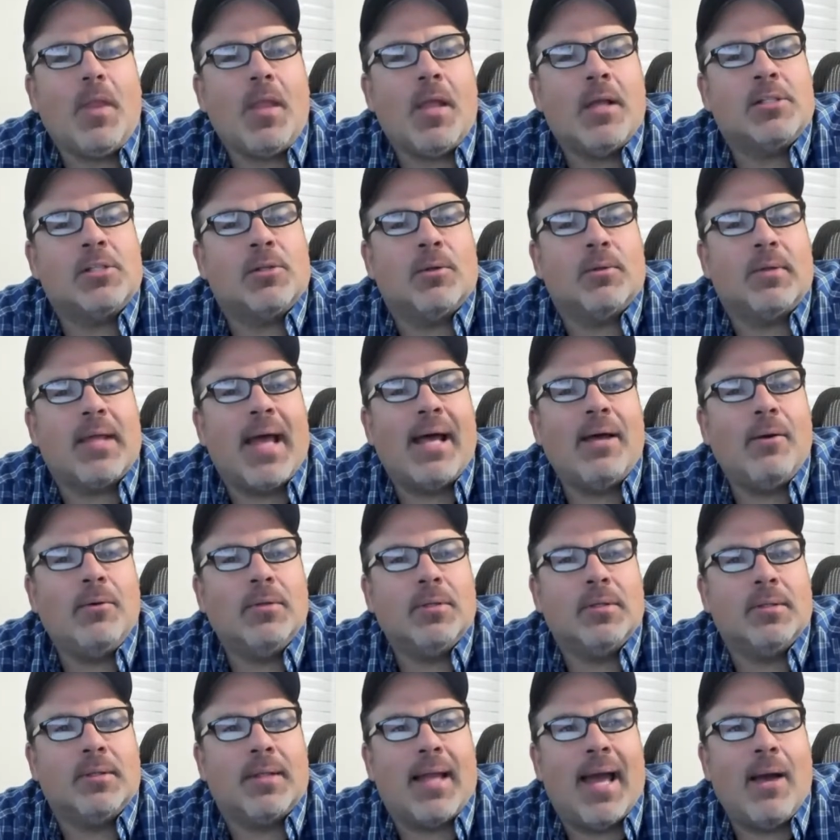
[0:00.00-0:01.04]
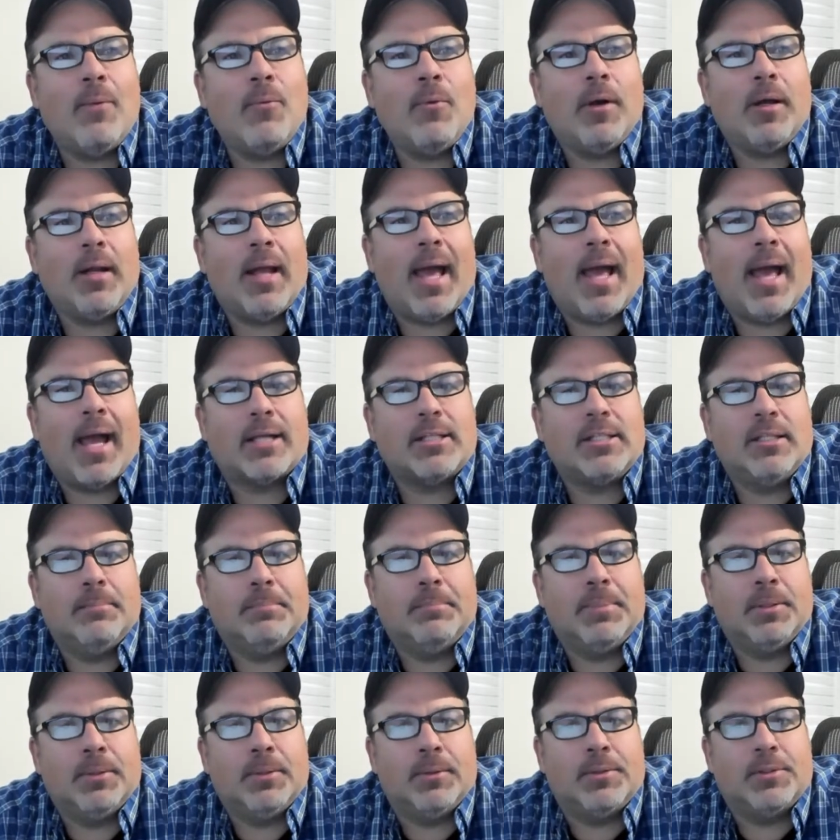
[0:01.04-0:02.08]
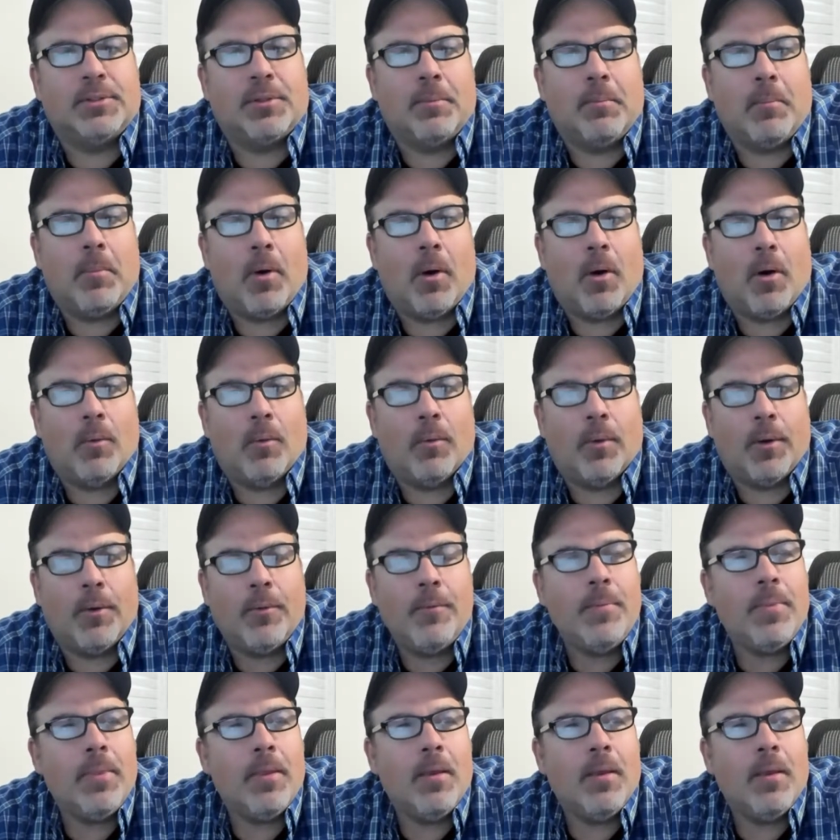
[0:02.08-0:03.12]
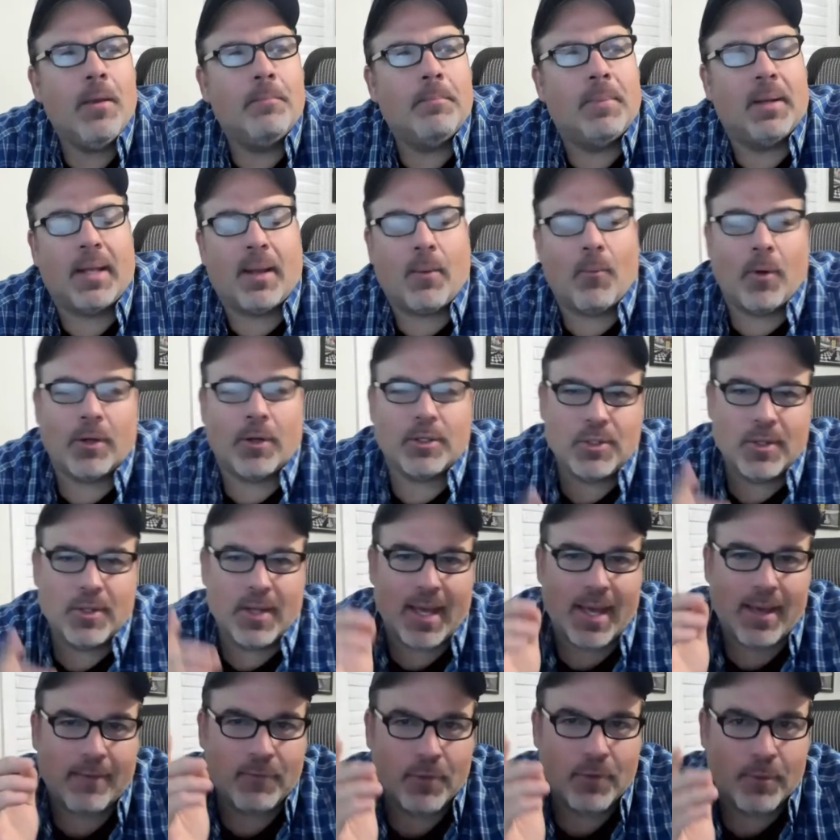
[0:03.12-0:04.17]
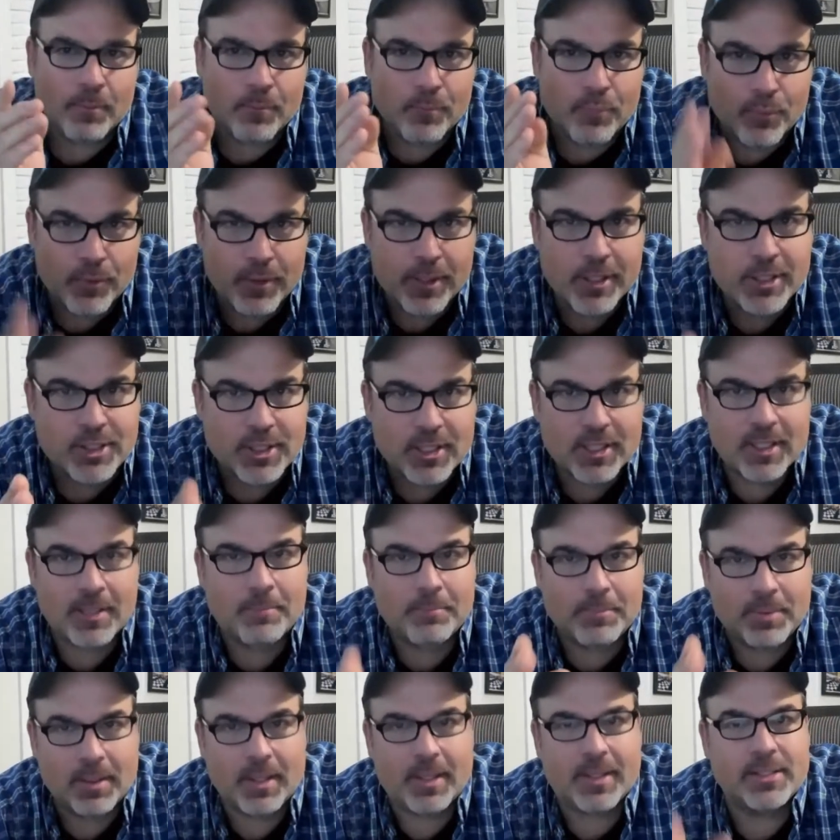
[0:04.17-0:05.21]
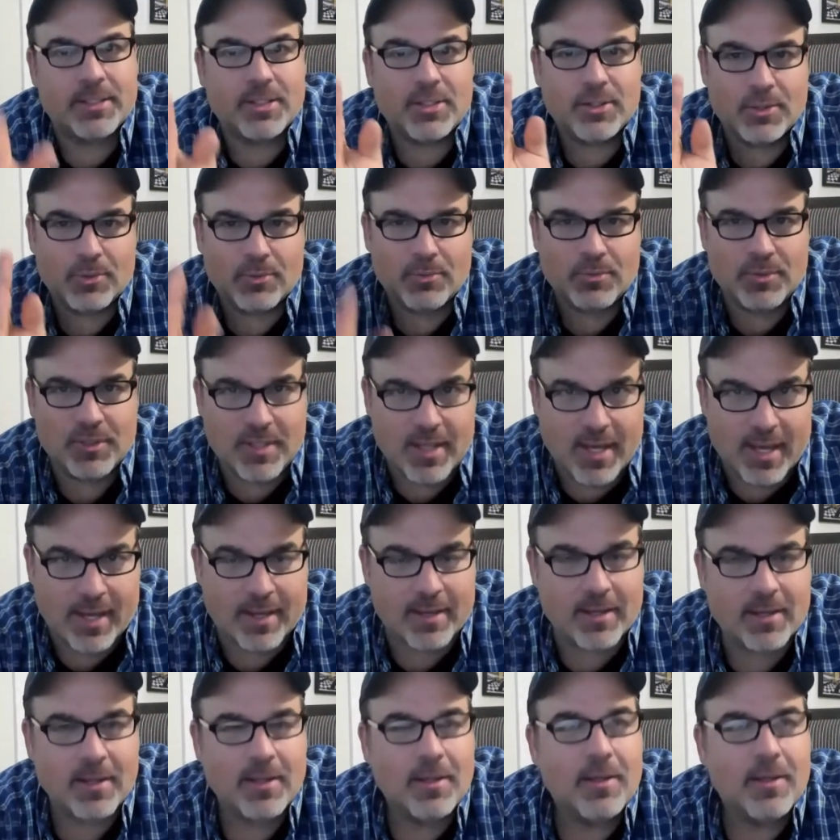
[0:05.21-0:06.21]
so that we're going to actually build tomorrow, but I want you to have your bridge in place today.